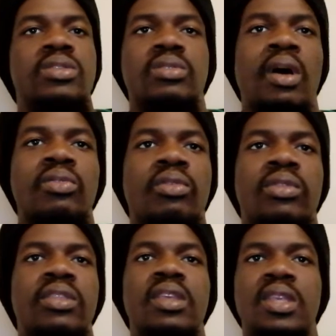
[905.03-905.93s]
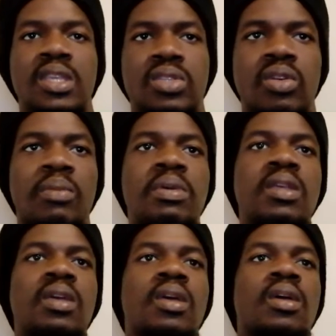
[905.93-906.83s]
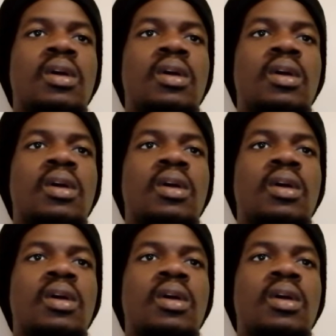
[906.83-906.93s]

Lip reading: So I don't think he's going to be